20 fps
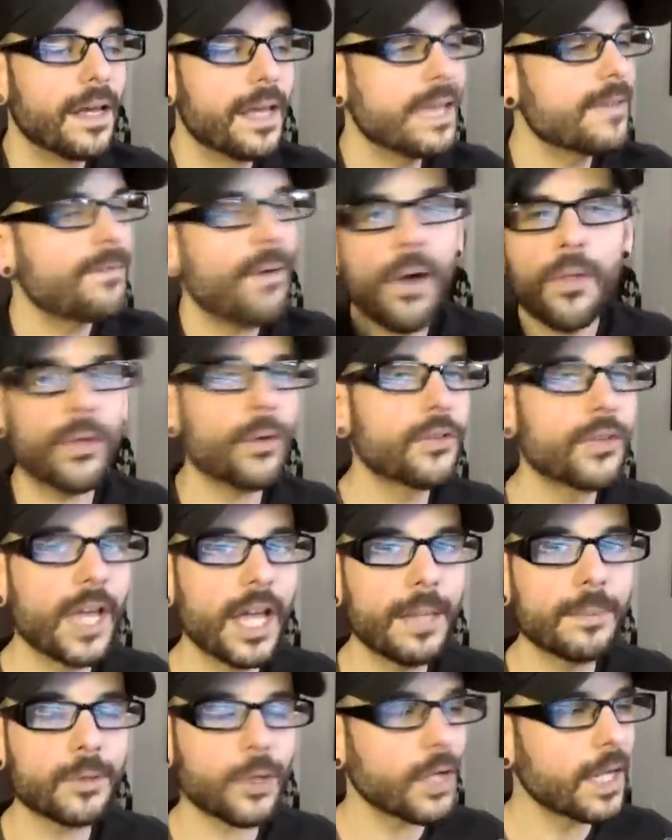if all those
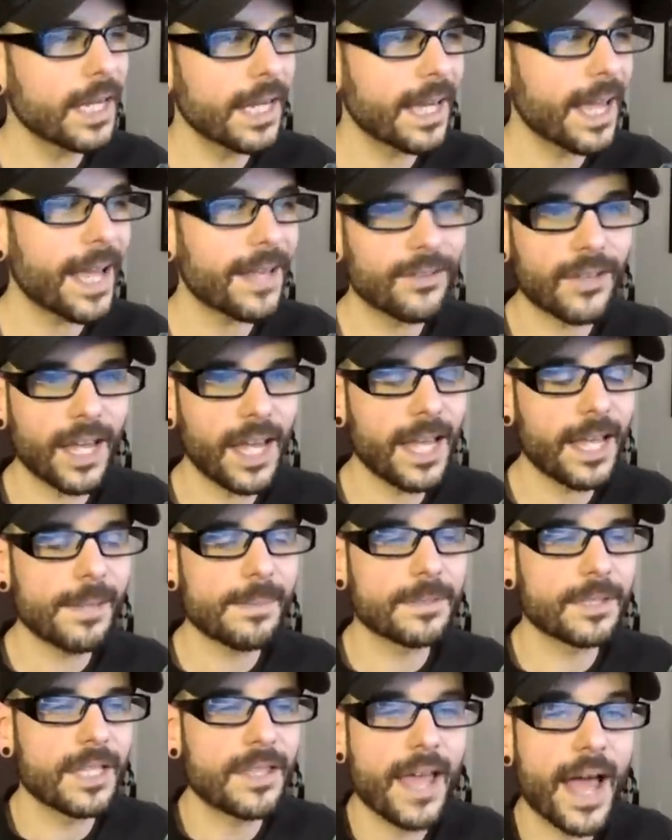games are kick ass
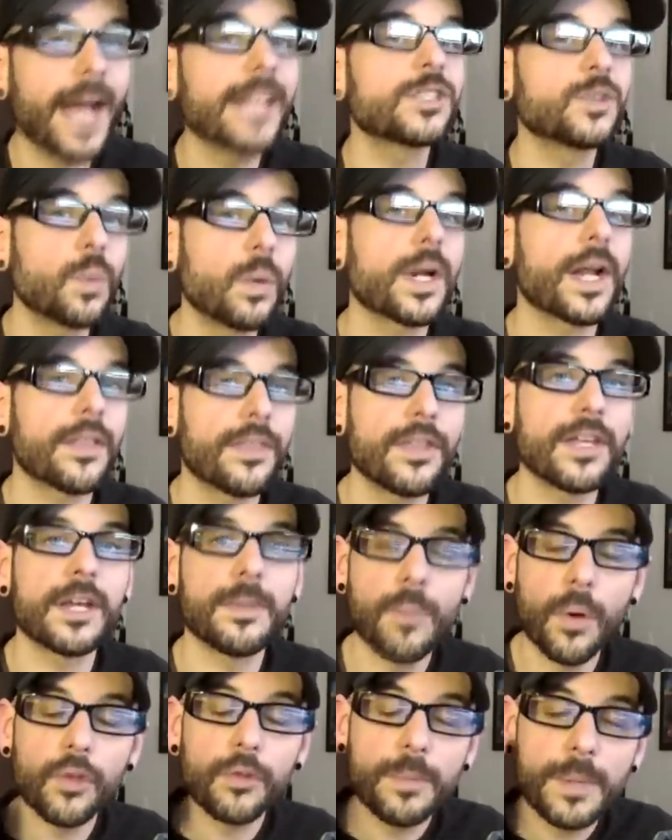games, then that's what I think
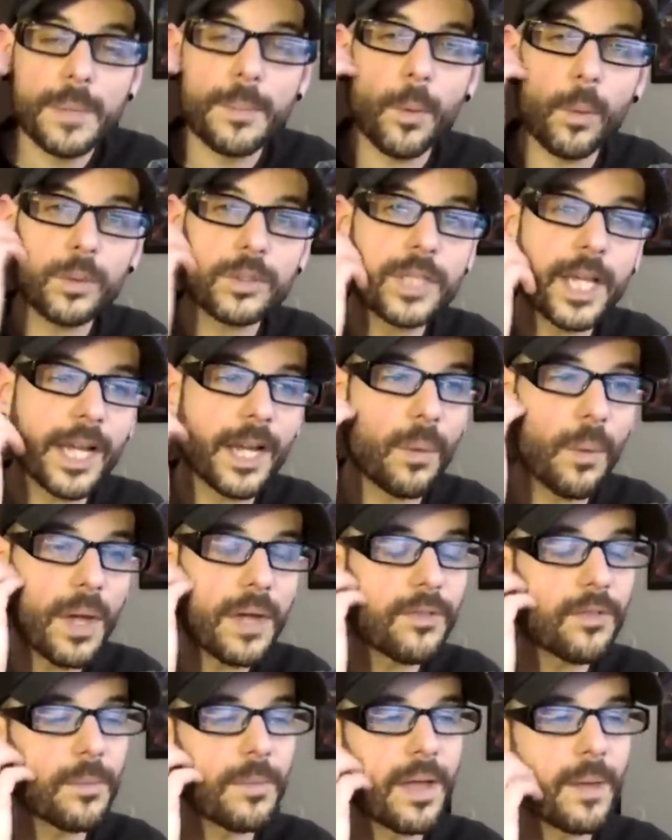most people will take
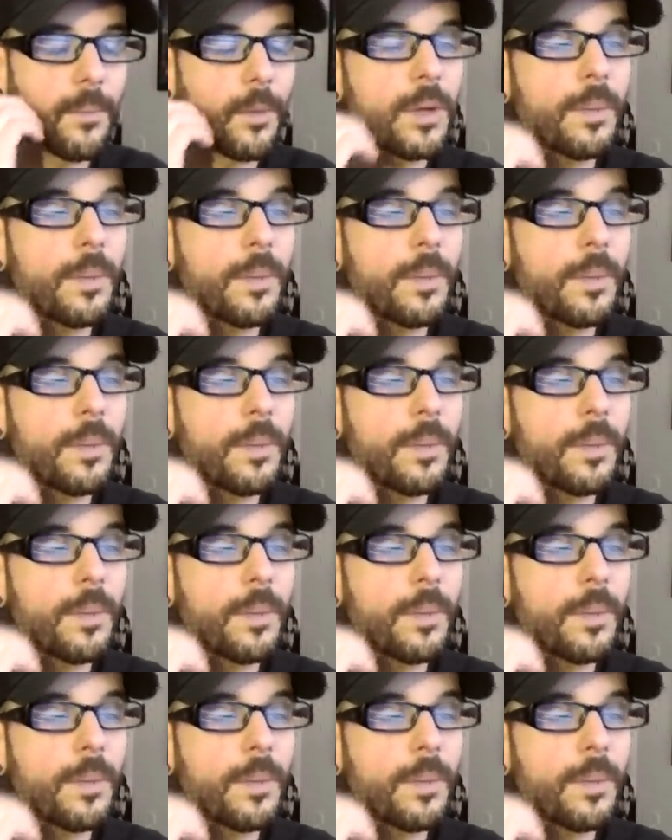away from them.